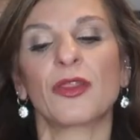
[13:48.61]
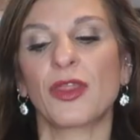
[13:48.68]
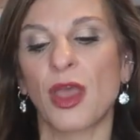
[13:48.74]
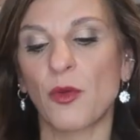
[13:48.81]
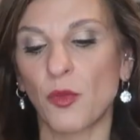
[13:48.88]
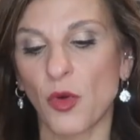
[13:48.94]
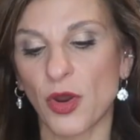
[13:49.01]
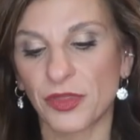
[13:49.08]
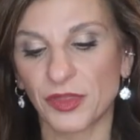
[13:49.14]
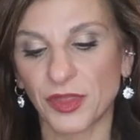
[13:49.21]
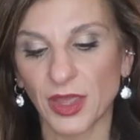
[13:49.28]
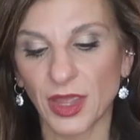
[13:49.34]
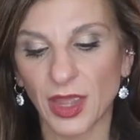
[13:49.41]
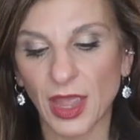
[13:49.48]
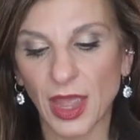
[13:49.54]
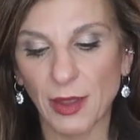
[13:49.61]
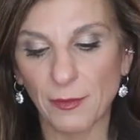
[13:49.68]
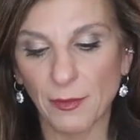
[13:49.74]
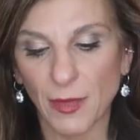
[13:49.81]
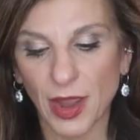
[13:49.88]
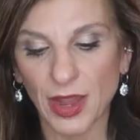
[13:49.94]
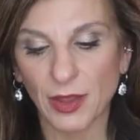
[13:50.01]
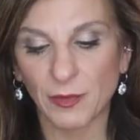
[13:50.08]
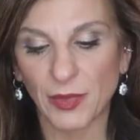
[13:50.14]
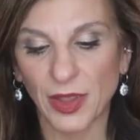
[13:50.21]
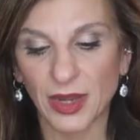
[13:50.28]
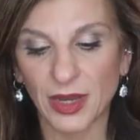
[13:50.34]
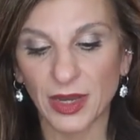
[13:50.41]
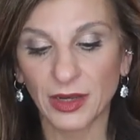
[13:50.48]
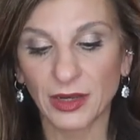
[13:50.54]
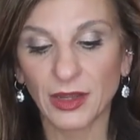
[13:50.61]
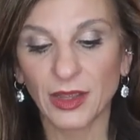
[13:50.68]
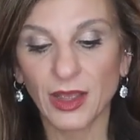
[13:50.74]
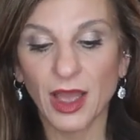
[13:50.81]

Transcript: they're worth it, in my opinion.